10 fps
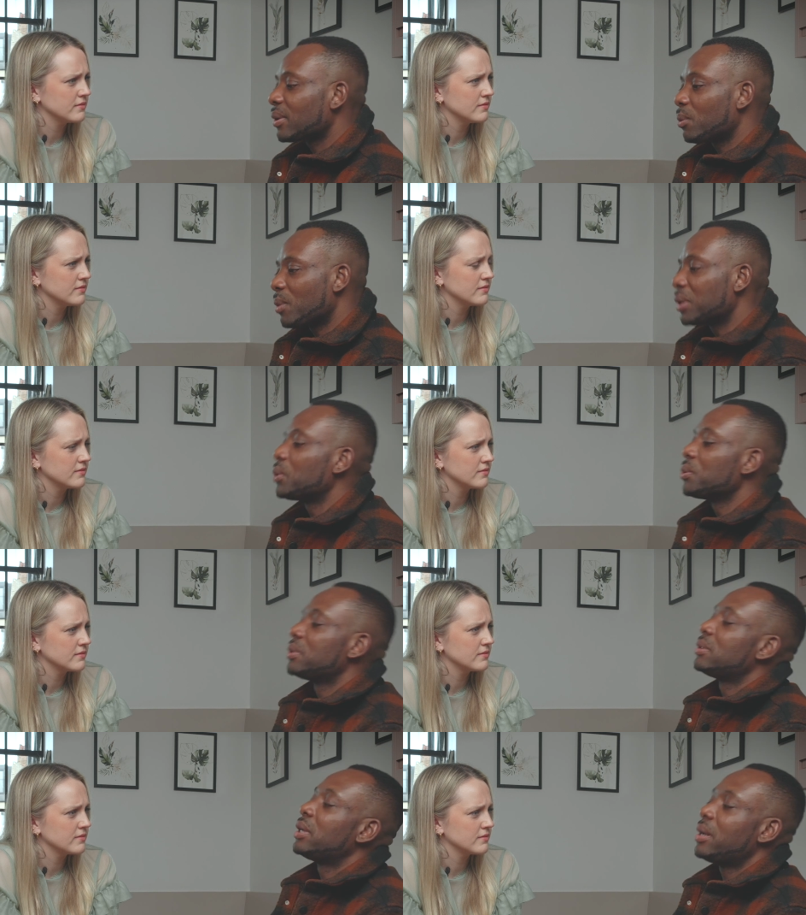Speaker 1: what
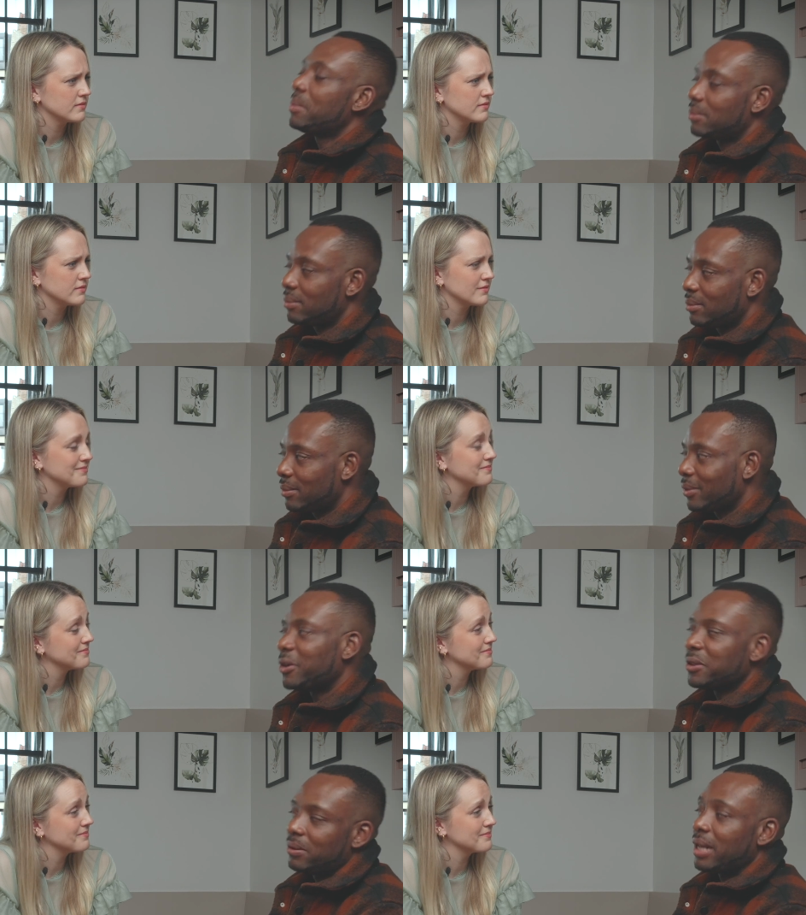good uh,
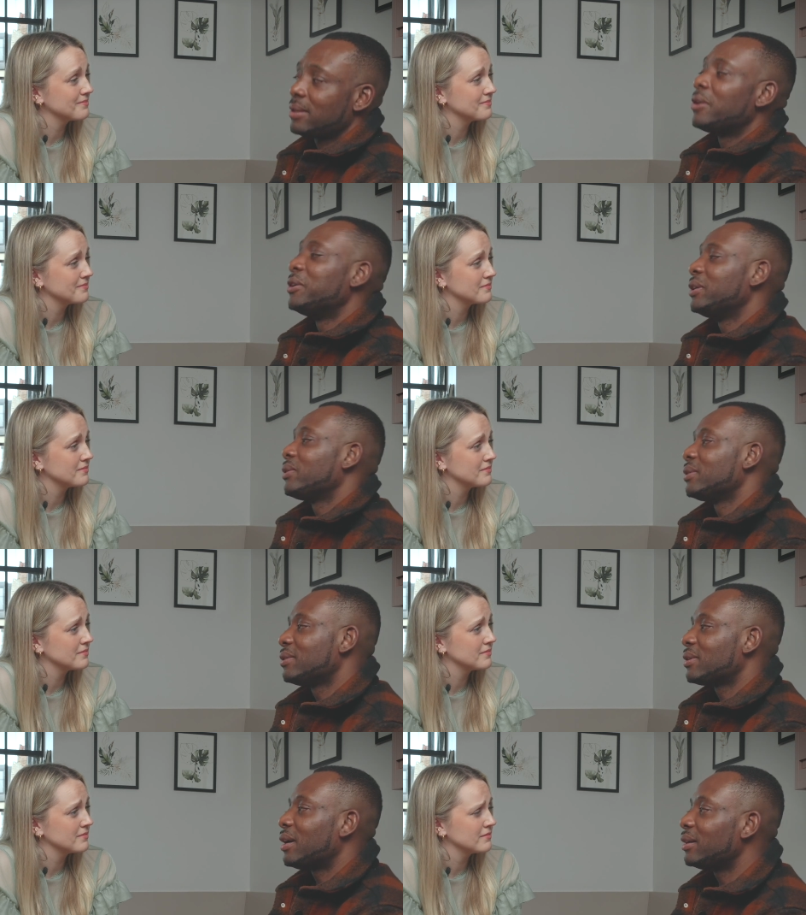on, that's on the
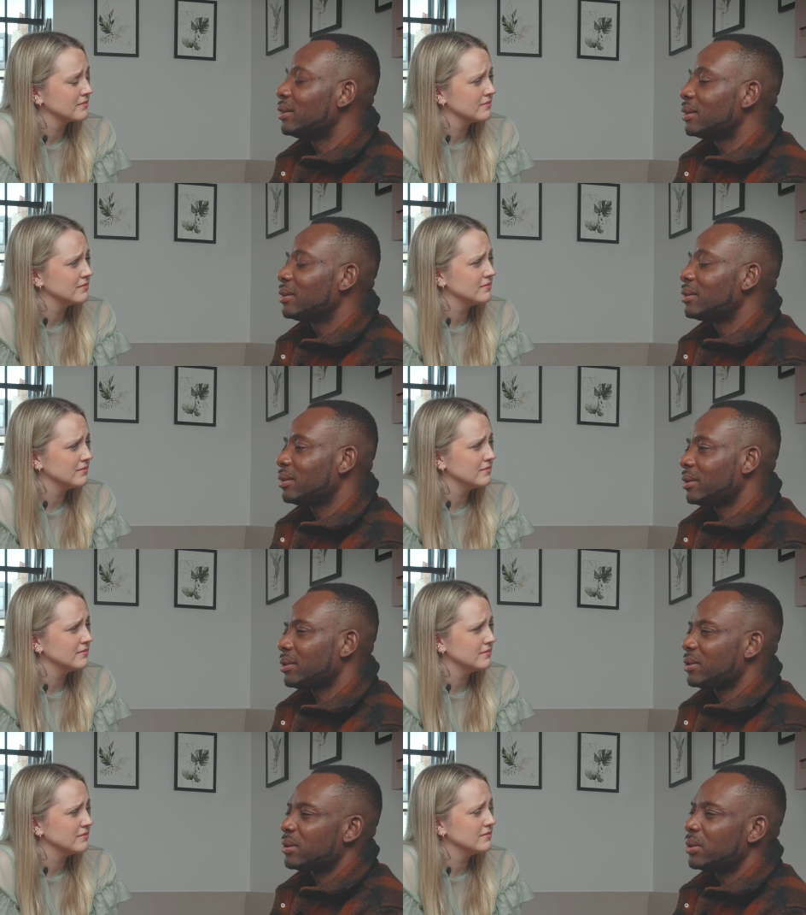other side.
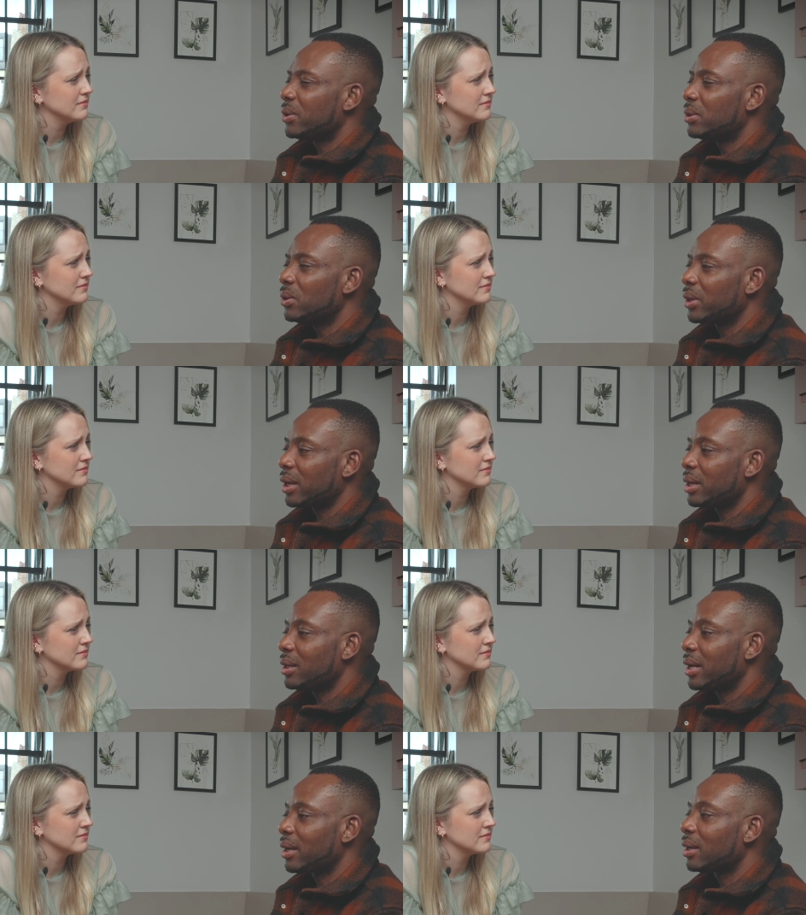Mm. just don't look at
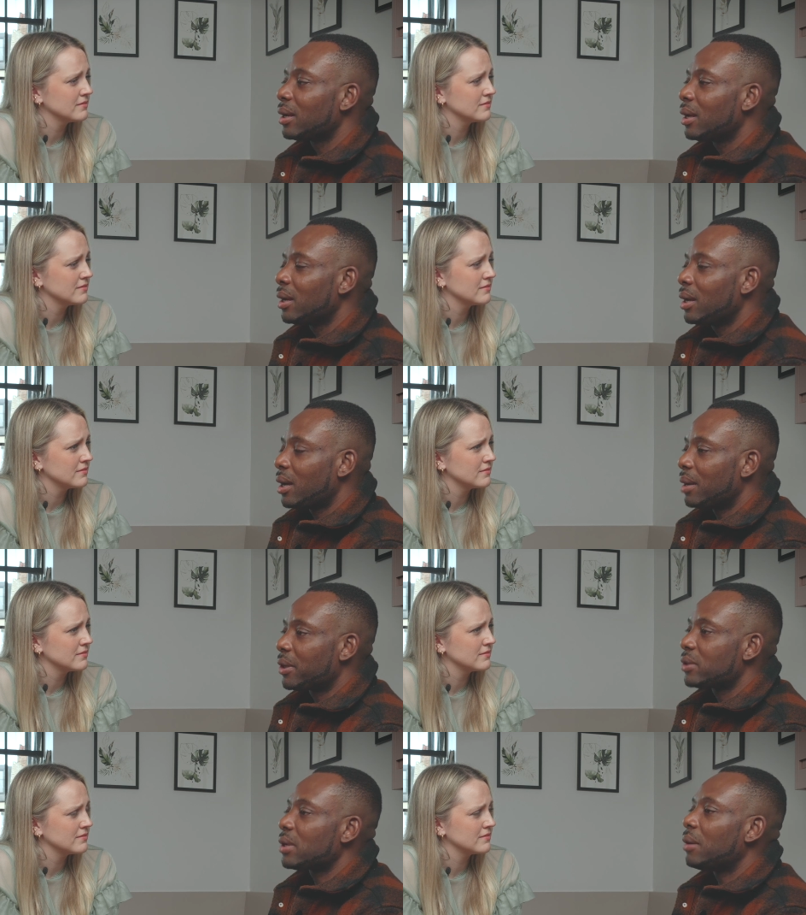it like uh,
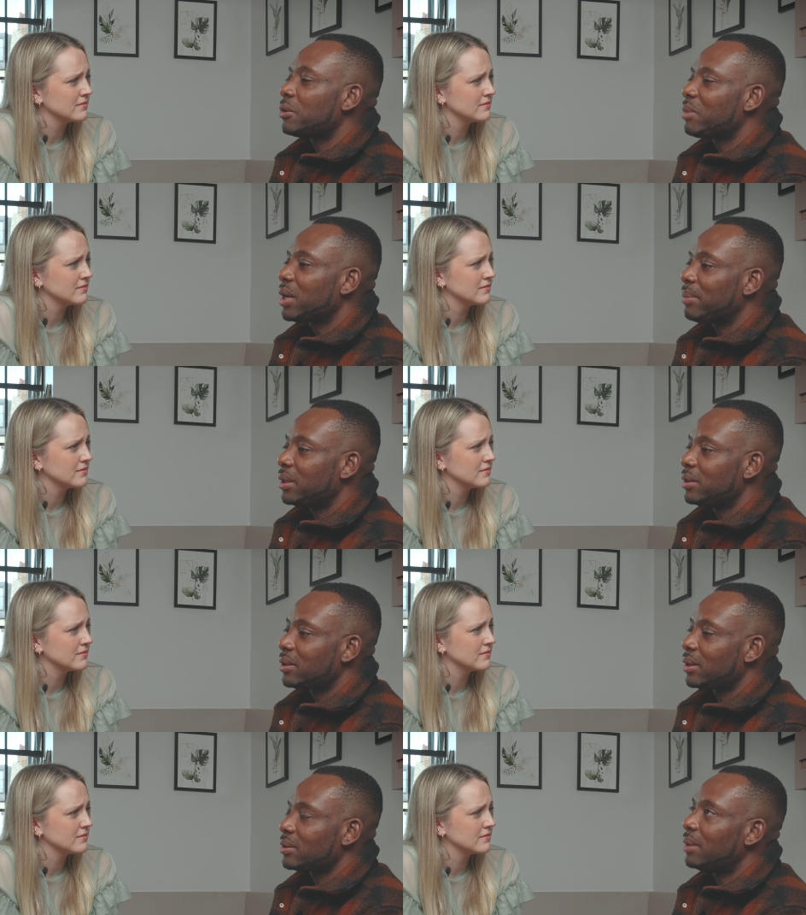because I was making my
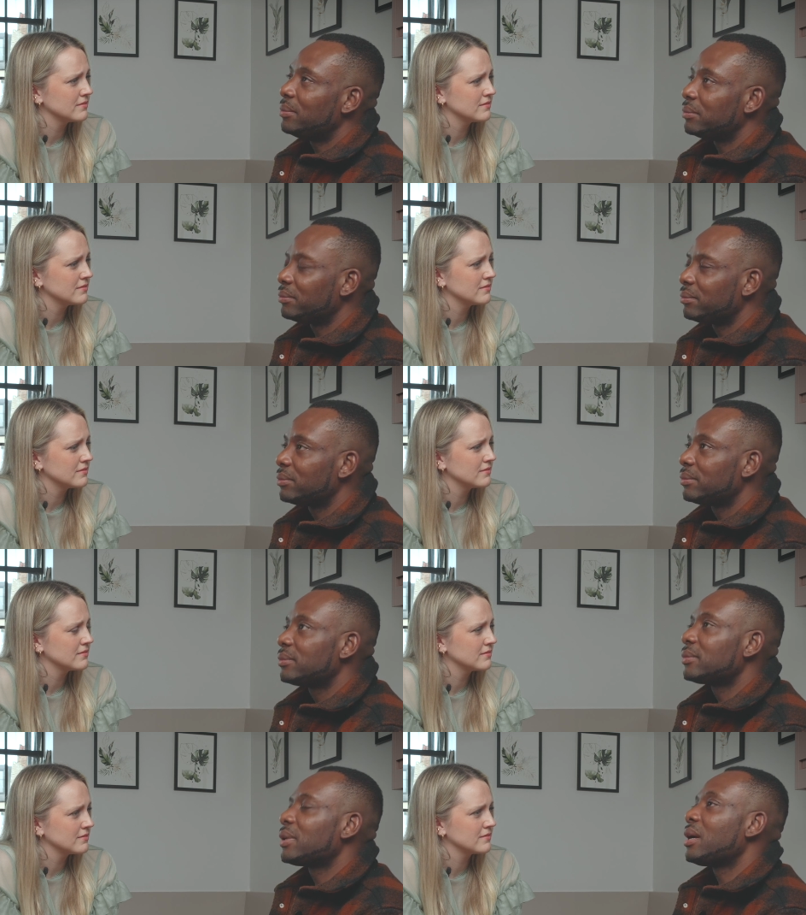decision. I was like, hmm,
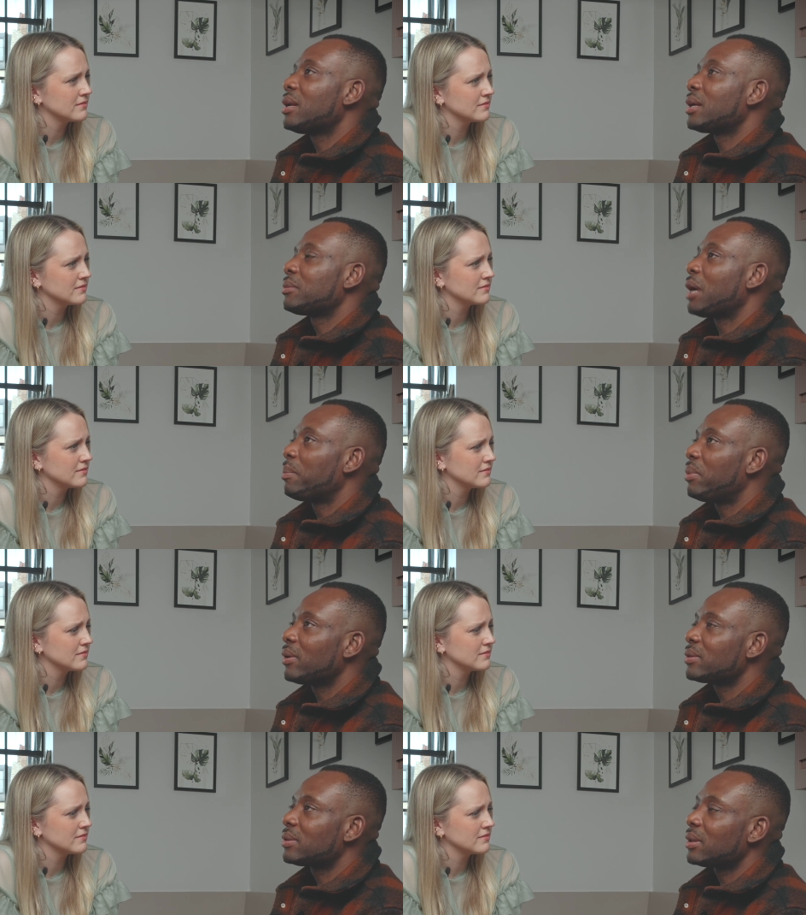and I, I
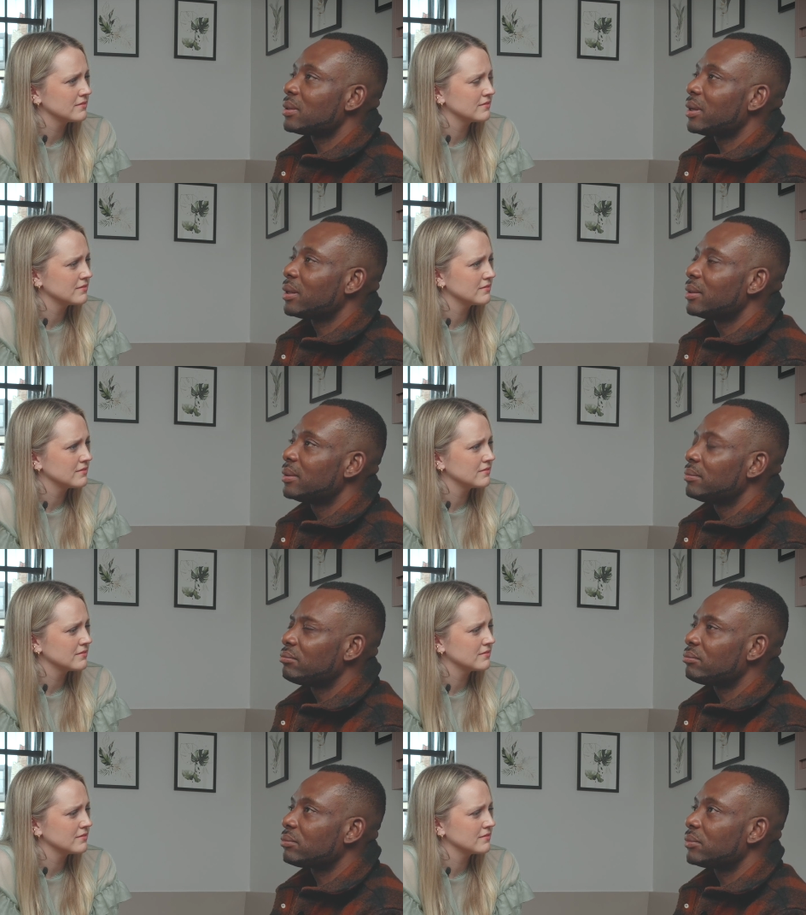paused and said,
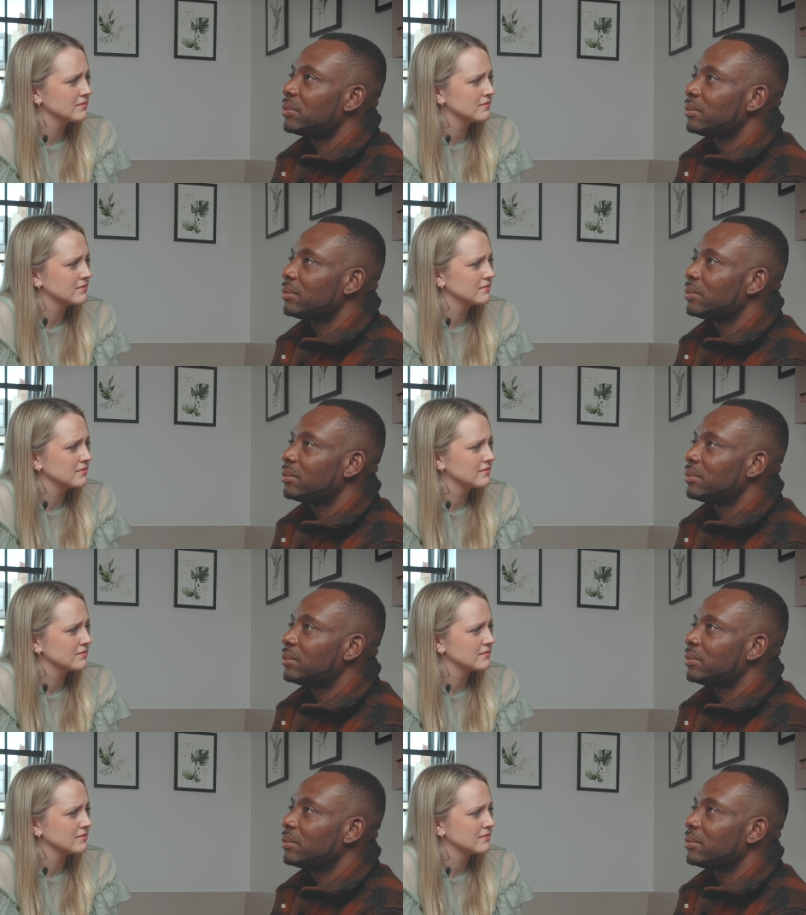hmm.